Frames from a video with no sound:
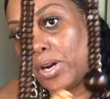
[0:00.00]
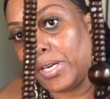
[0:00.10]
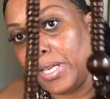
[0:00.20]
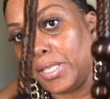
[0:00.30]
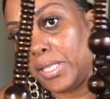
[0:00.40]

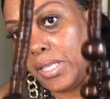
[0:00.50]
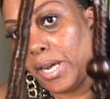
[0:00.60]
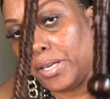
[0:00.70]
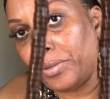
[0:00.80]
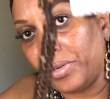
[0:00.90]
Daisy's
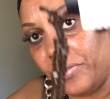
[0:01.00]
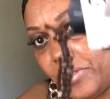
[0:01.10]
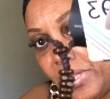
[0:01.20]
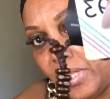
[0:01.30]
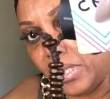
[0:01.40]
93 for
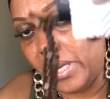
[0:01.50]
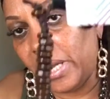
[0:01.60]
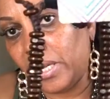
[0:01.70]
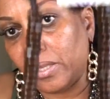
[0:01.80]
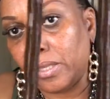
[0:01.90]
this
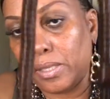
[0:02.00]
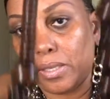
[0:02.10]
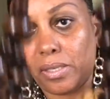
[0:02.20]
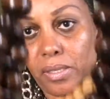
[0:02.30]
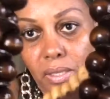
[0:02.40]
necklace
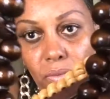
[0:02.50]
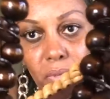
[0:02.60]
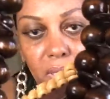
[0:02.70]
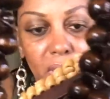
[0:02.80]
here, this wooden